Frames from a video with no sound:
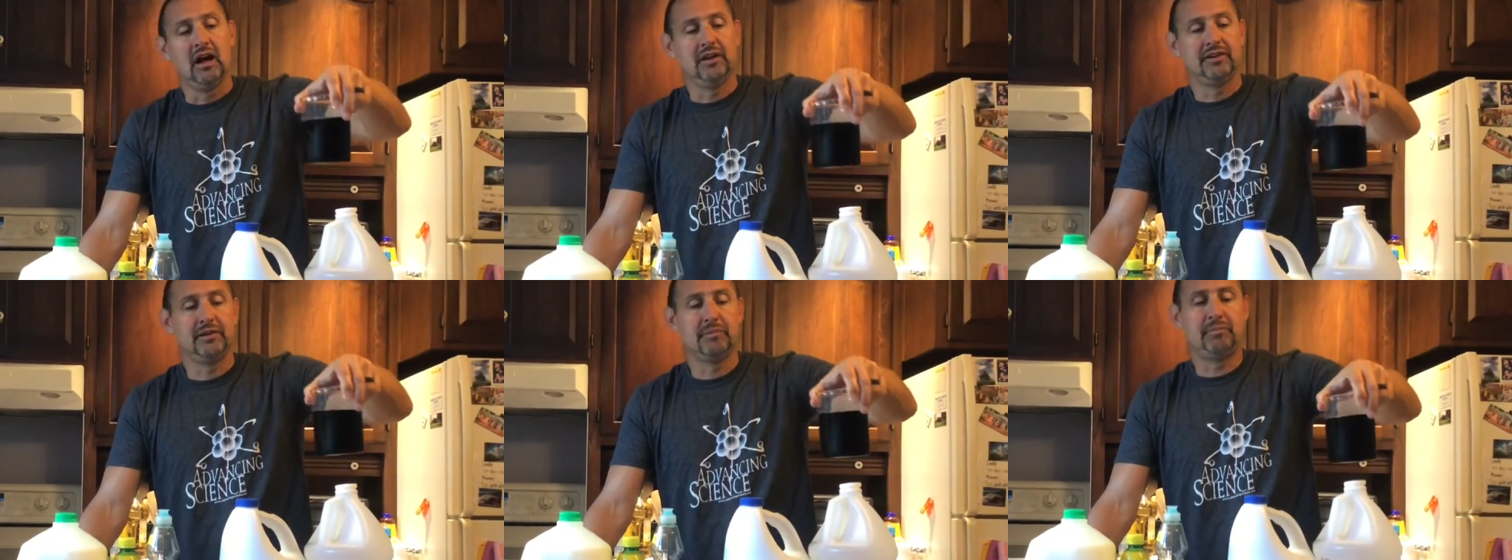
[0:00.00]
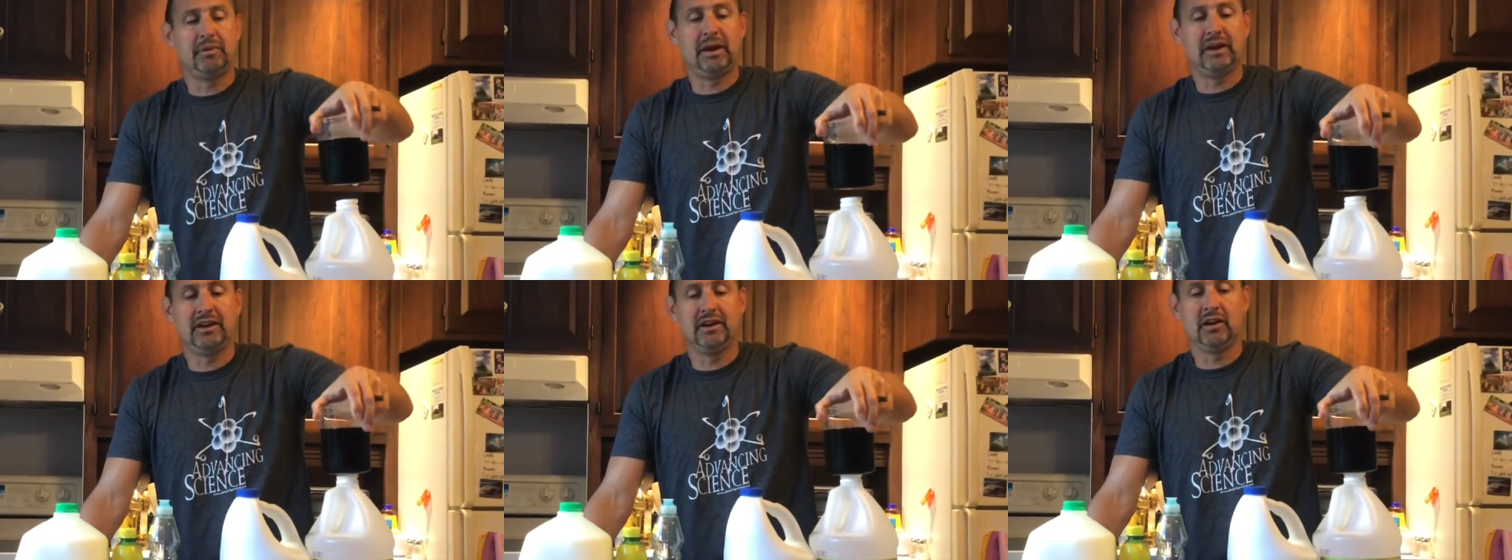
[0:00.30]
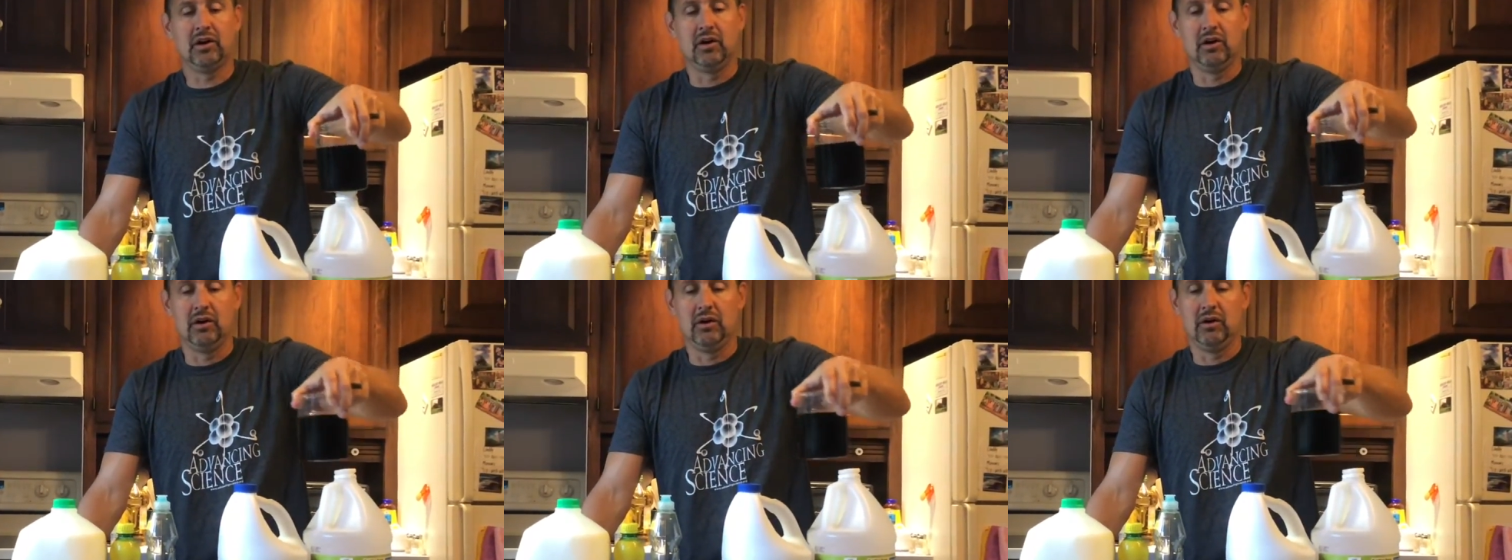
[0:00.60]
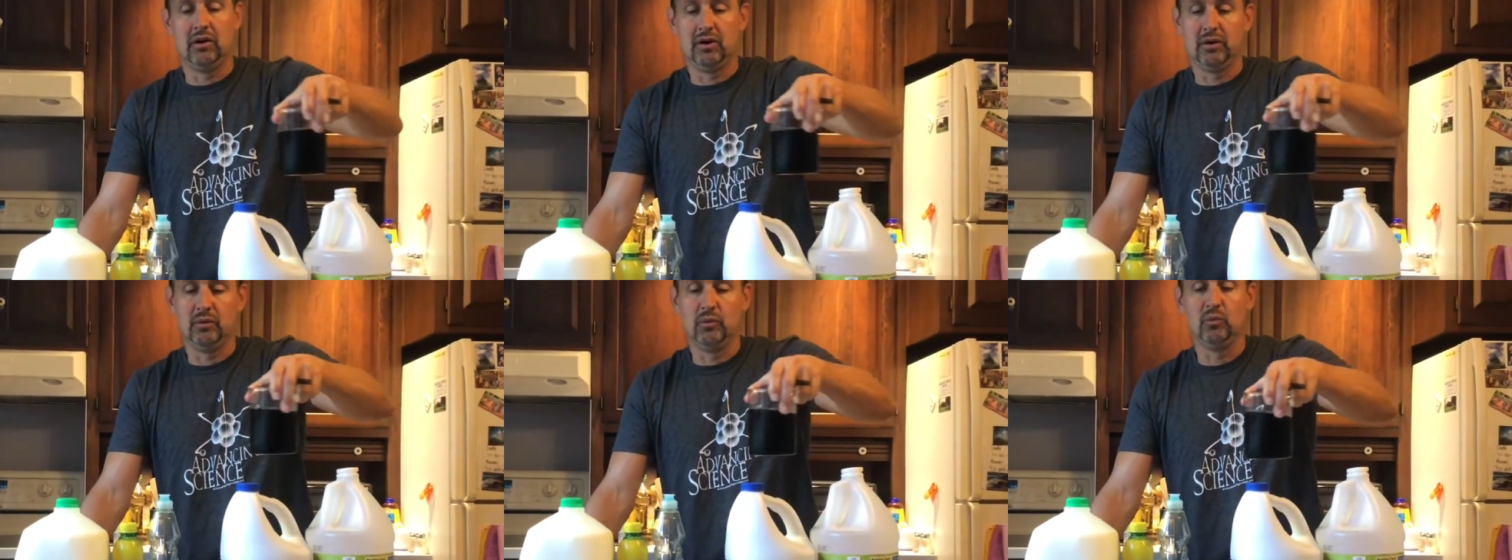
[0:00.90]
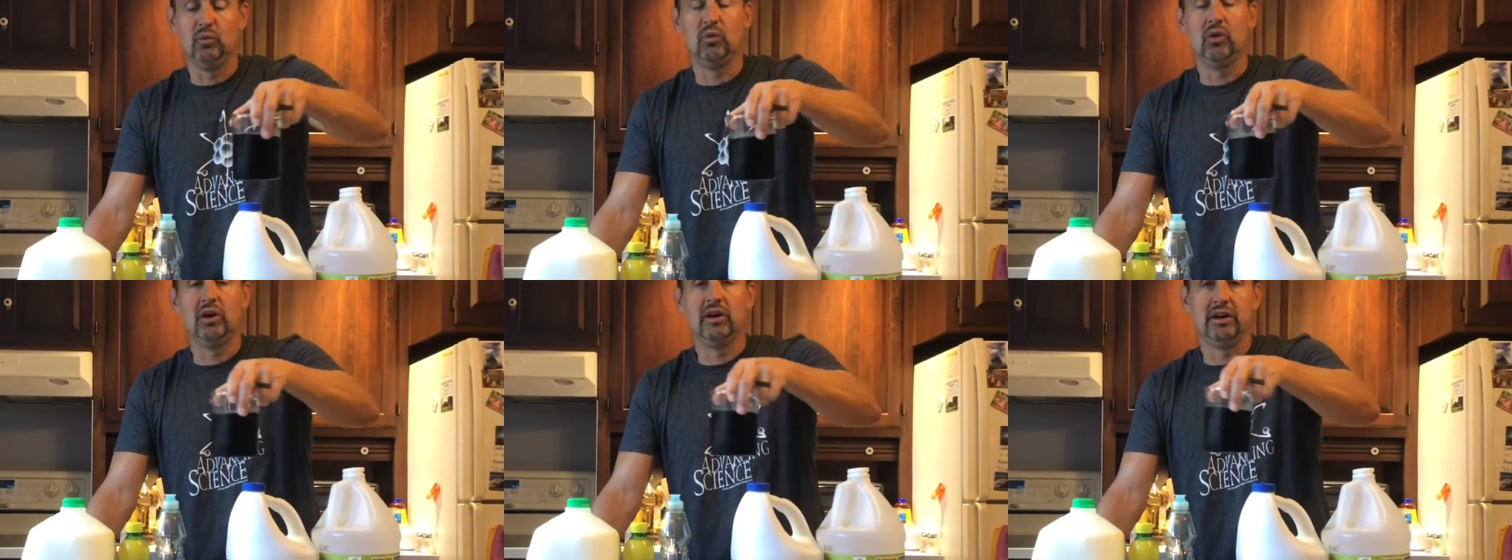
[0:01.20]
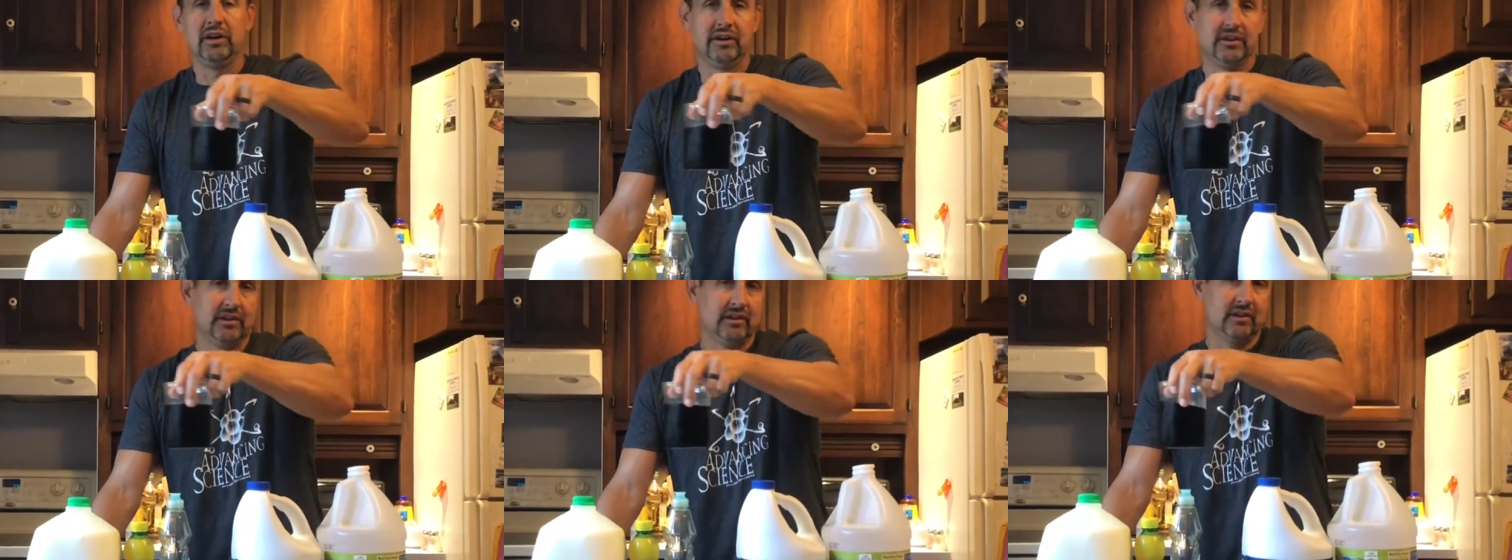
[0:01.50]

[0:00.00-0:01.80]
depending on what